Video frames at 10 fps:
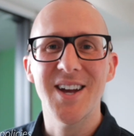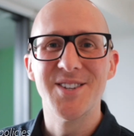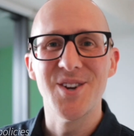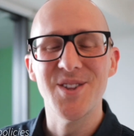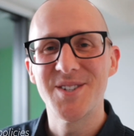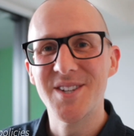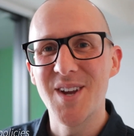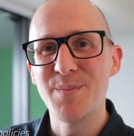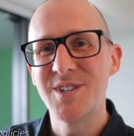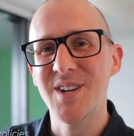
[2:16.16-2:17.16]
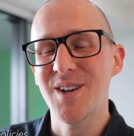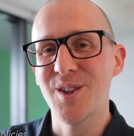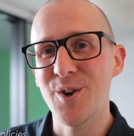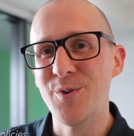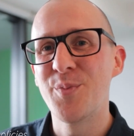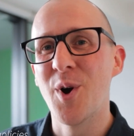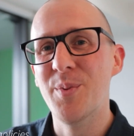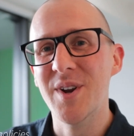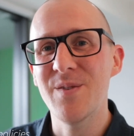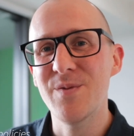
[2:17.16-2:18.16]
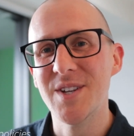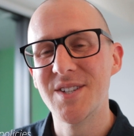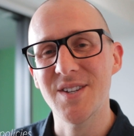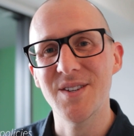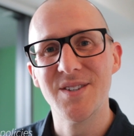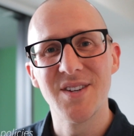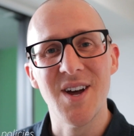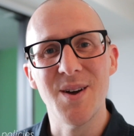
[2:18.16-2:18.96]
And so this has upset a lot of property investors.